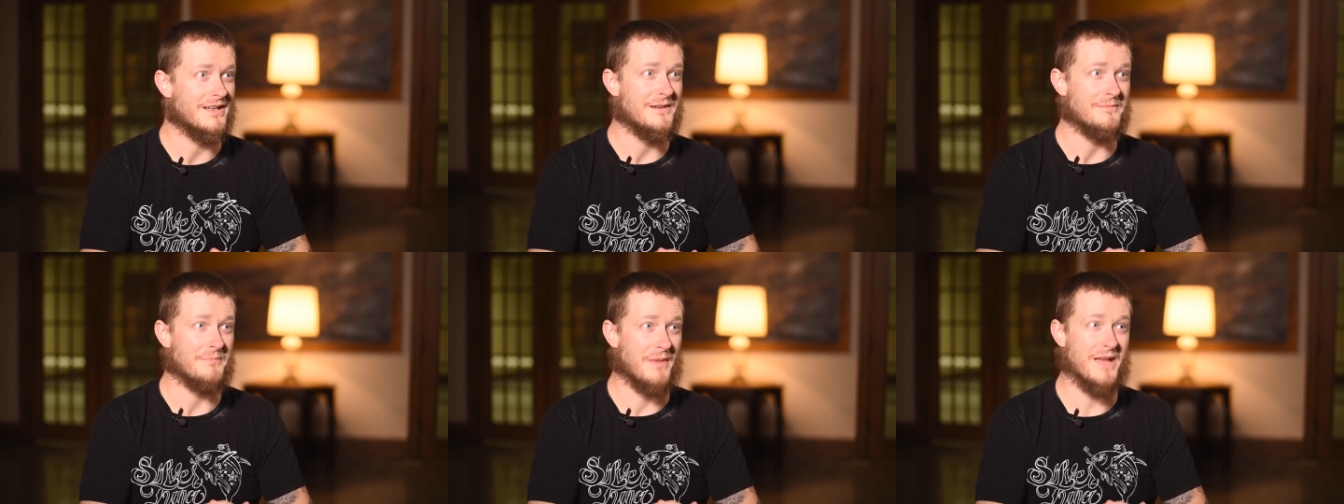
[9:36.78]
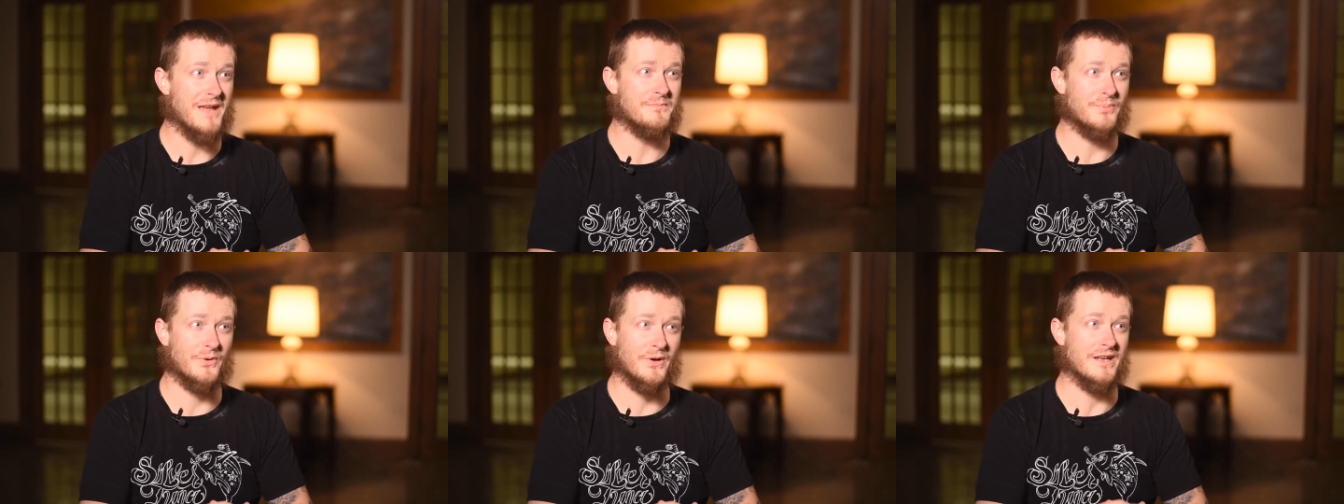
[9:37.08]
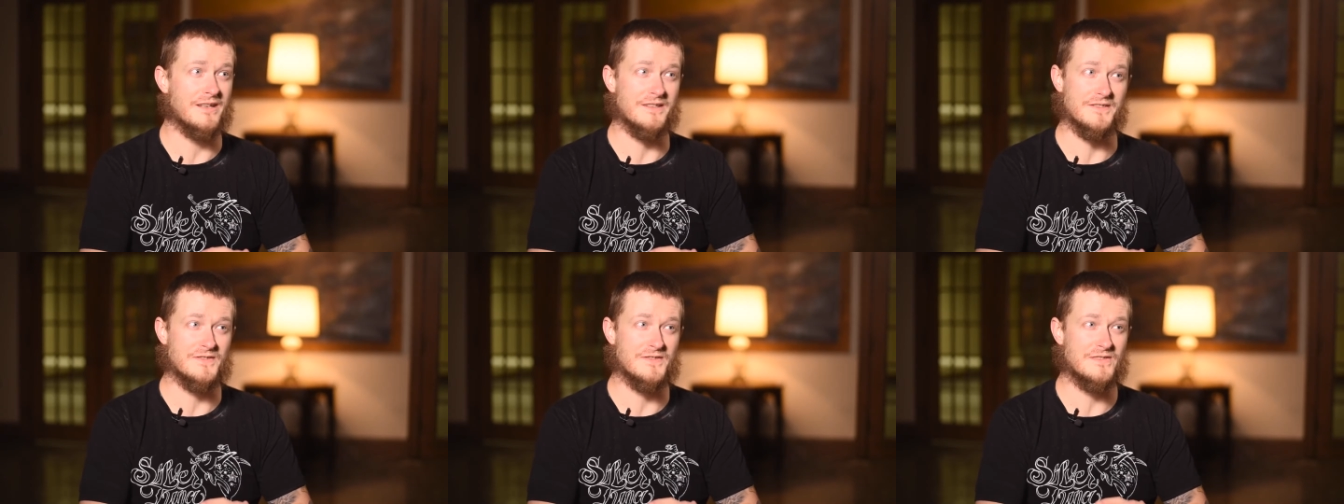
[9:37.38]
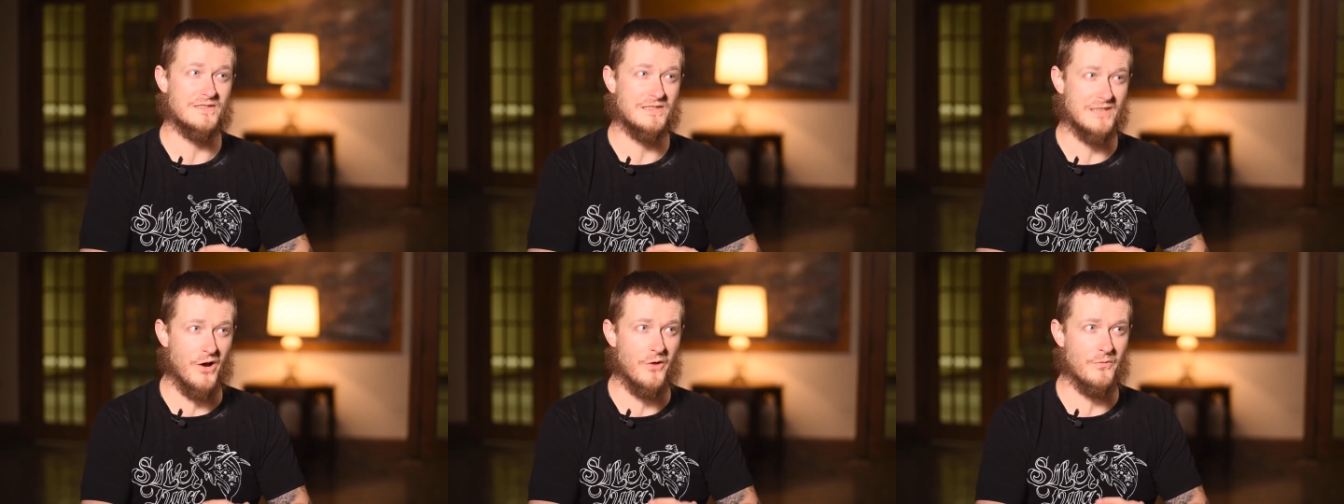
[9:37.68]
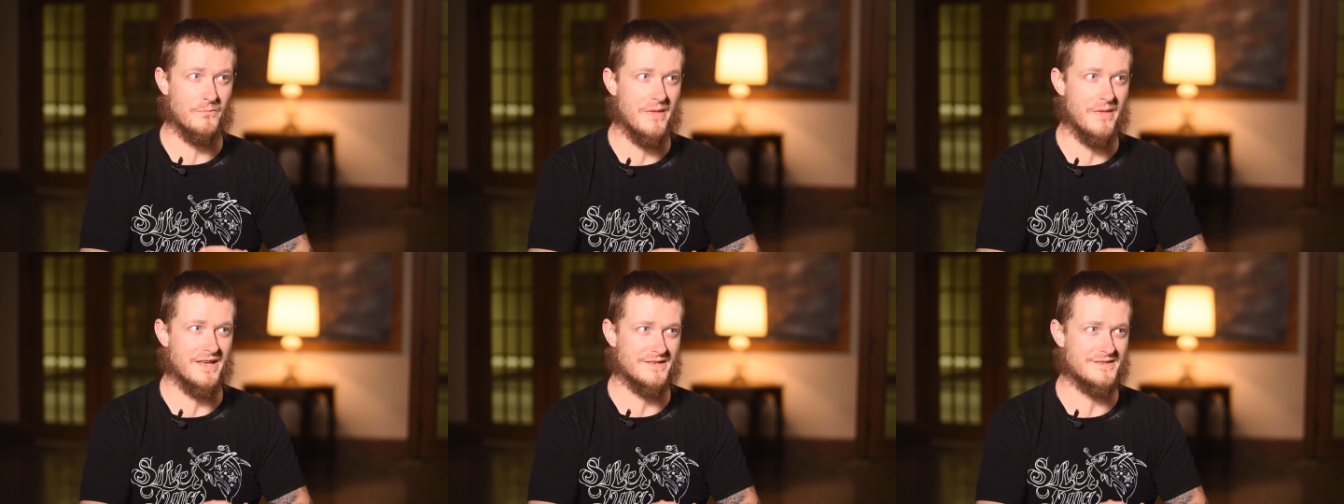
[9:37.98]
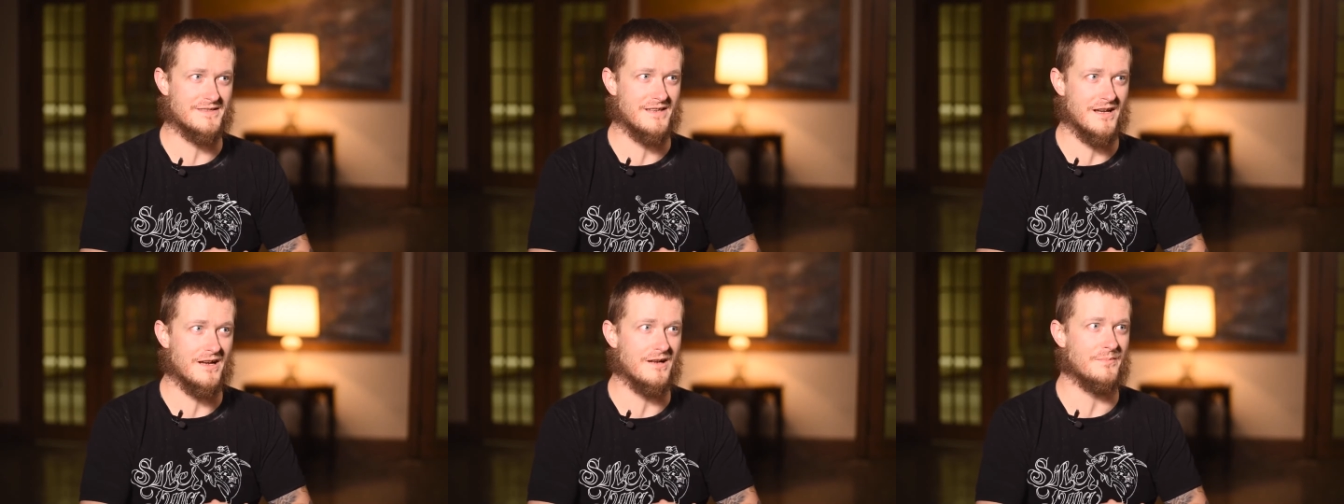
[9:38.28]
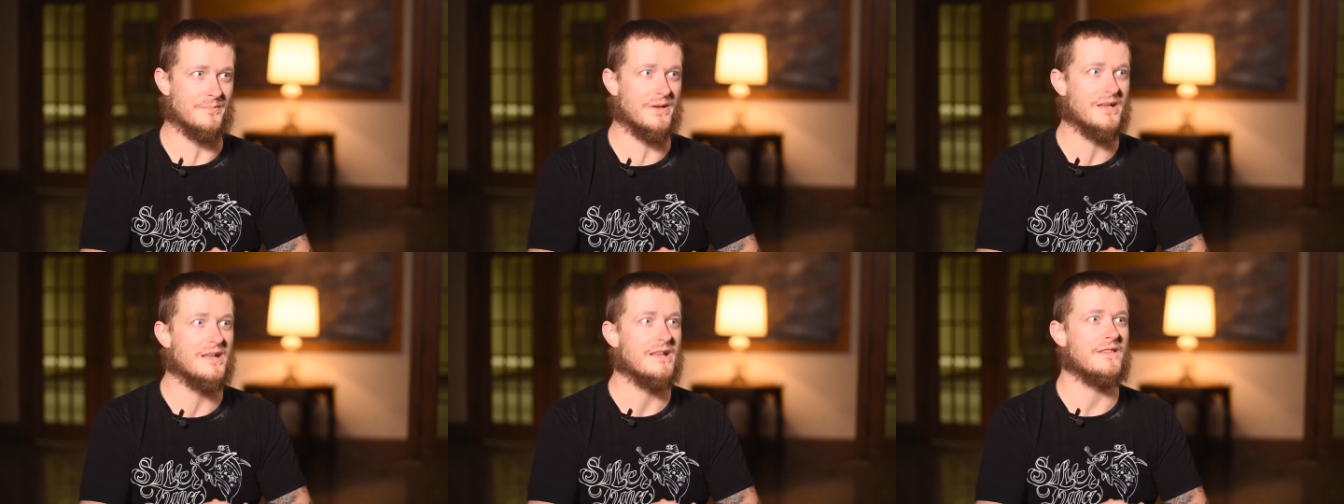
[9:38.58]
my brain is so messed
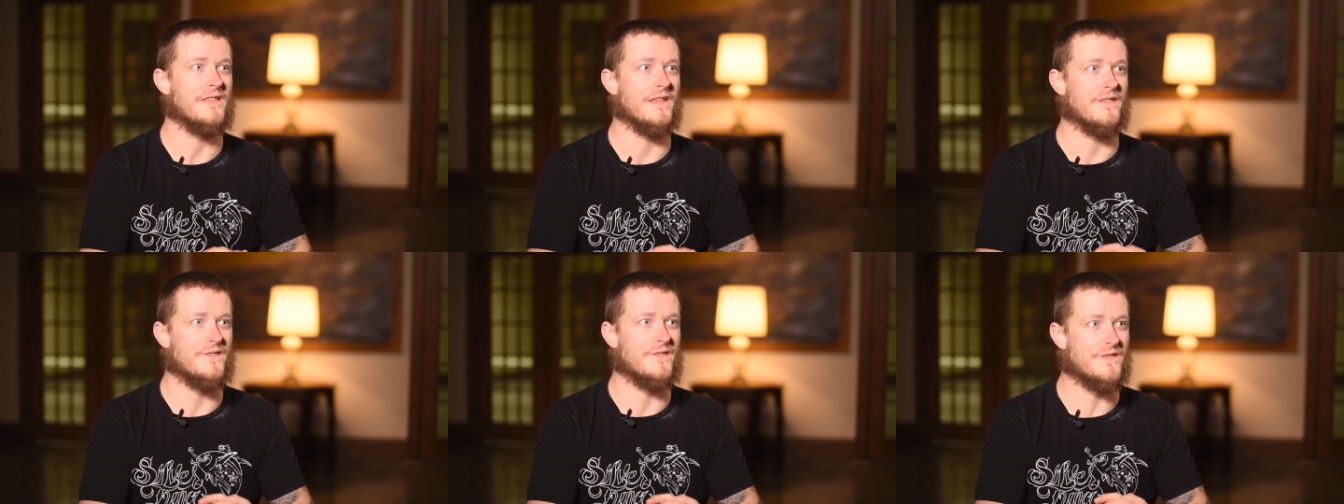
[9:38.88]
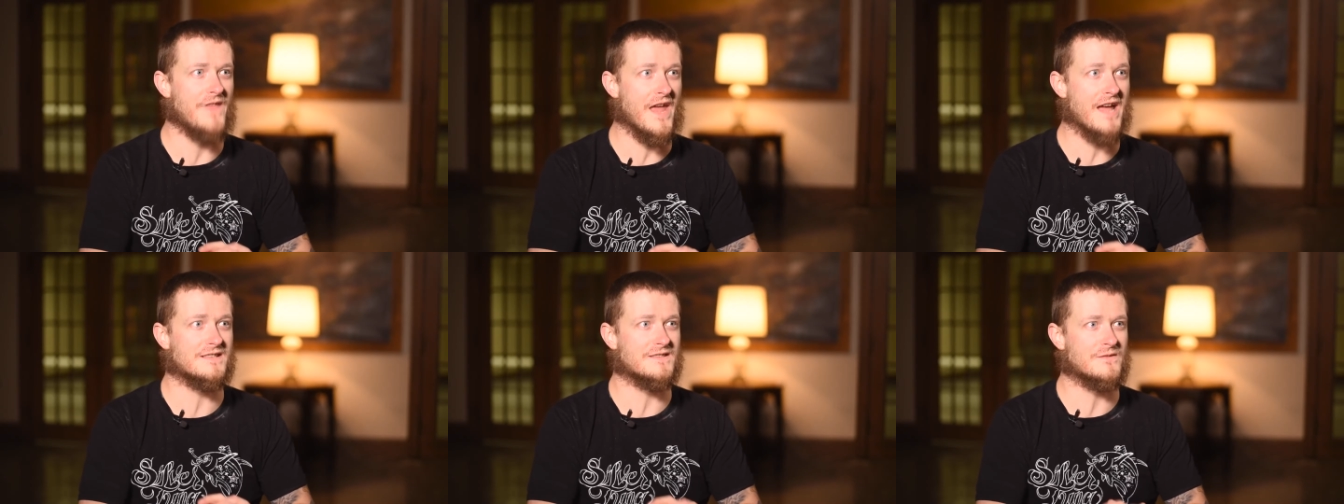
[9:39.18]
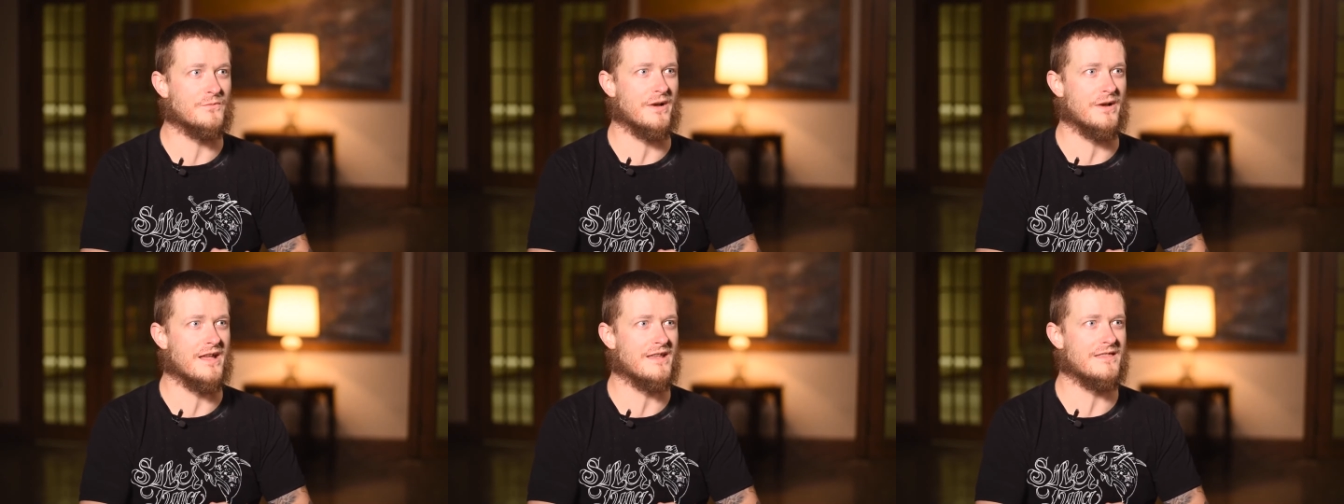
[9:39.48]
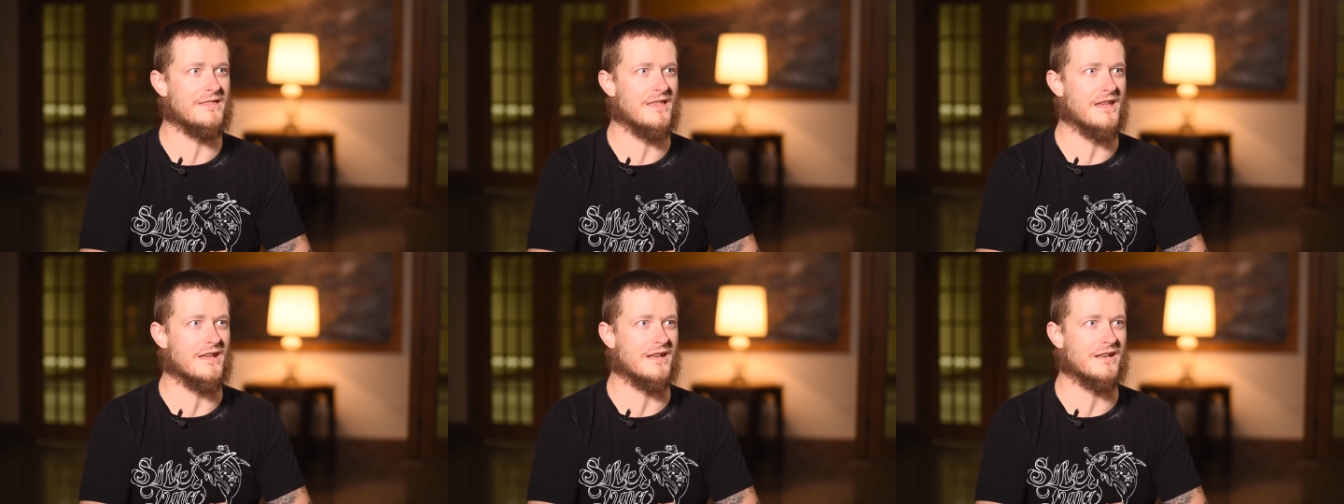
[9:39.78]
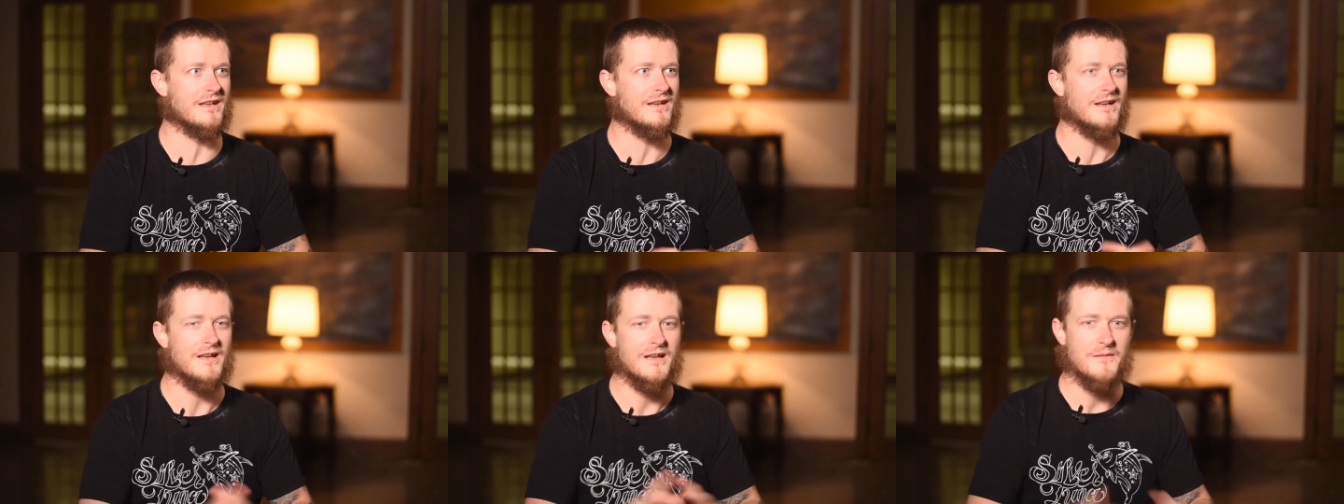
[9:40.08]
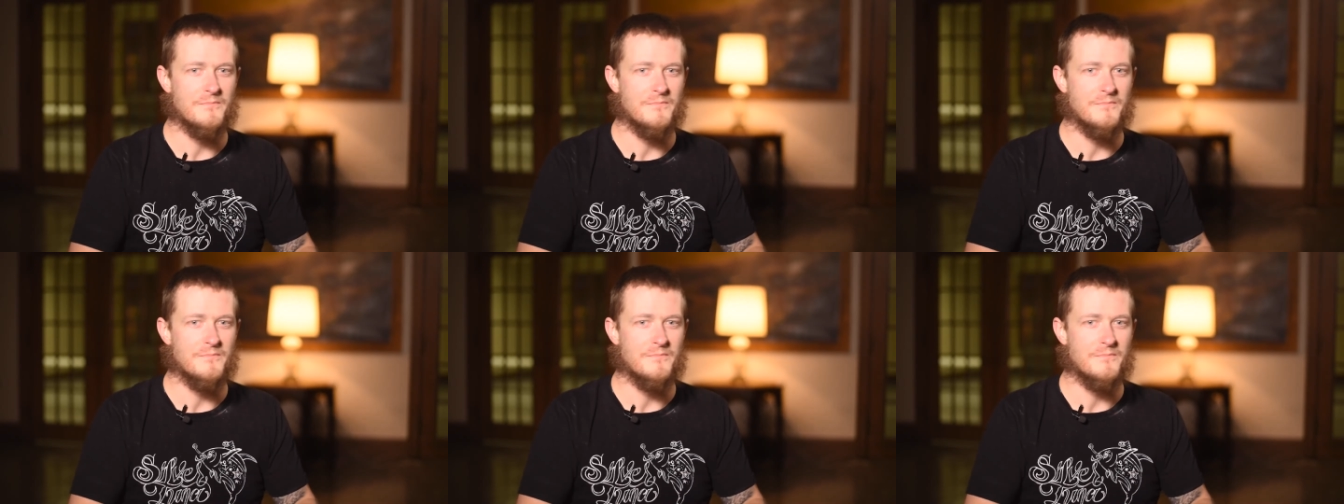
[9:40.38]
up that that's when I think,